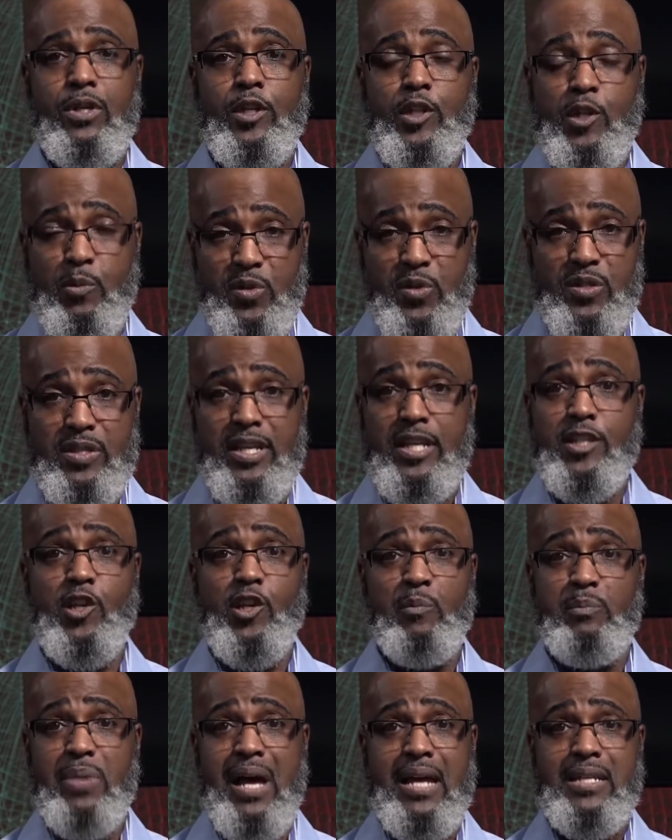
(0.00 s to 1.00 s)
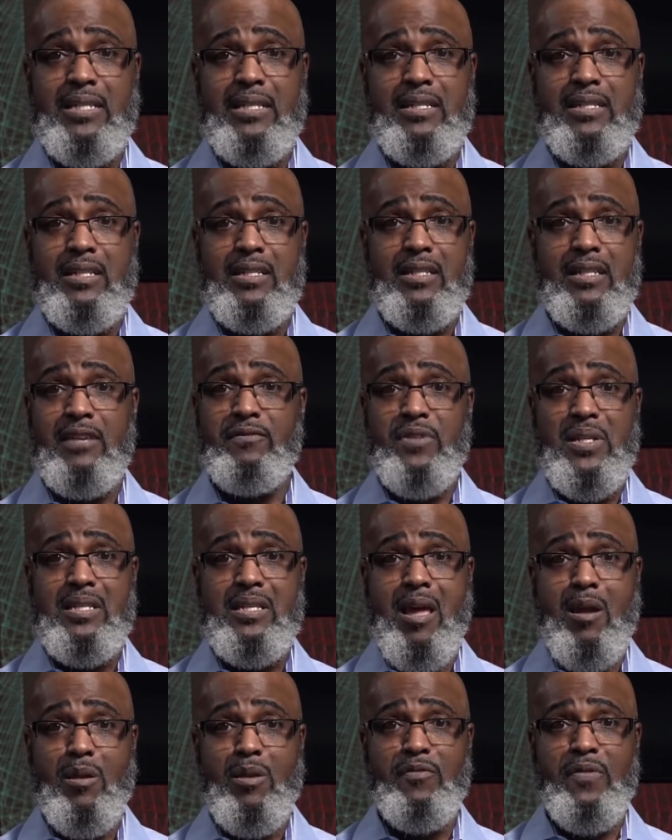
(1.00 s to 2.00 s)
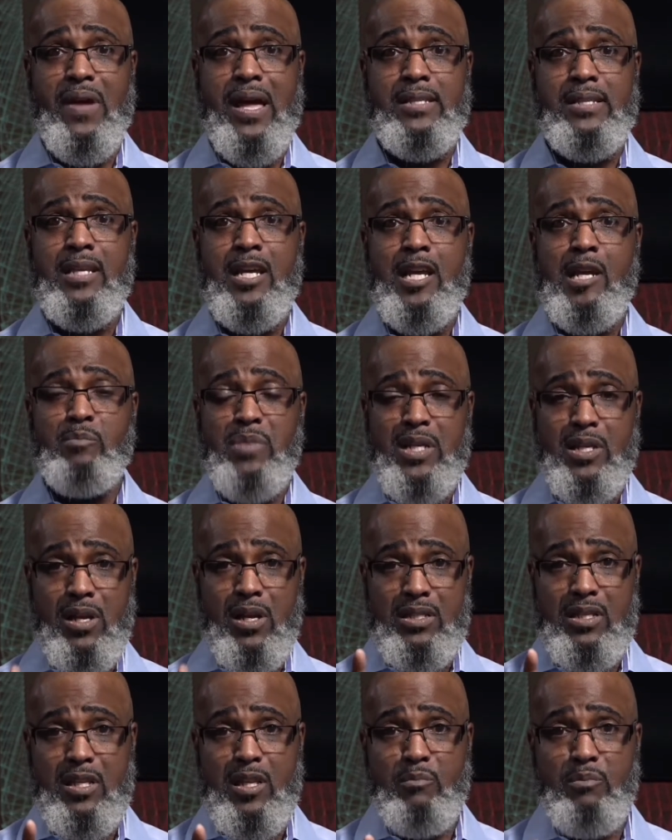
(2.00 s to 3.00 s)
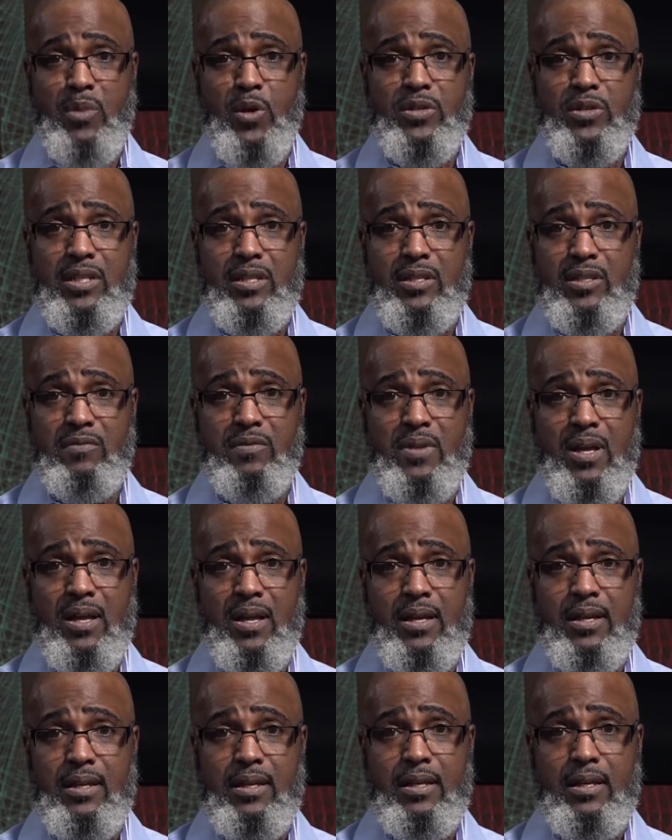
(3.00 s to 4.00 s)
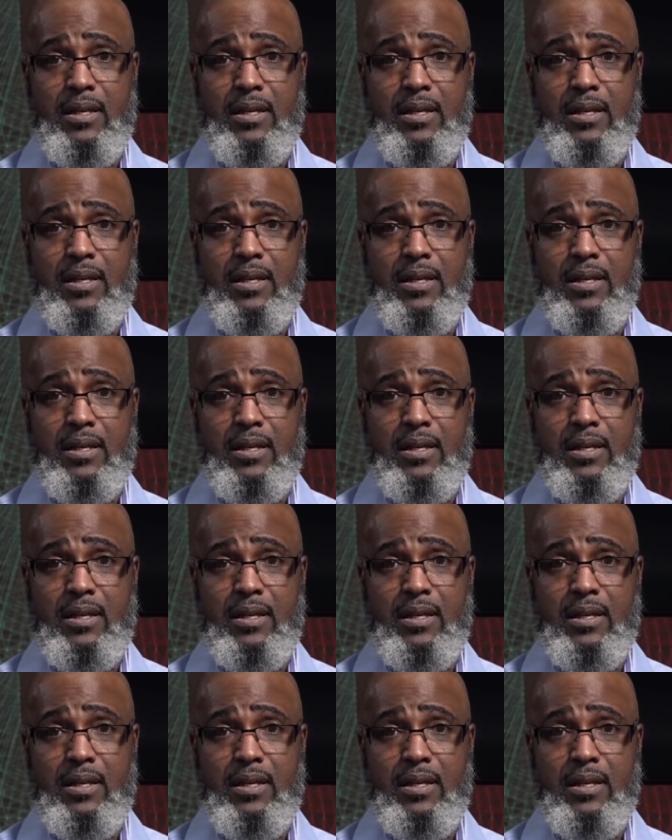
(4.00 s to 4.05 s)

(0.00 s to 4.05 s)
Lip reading: to present your bodies as a living sacrifice, because of the mercies of God.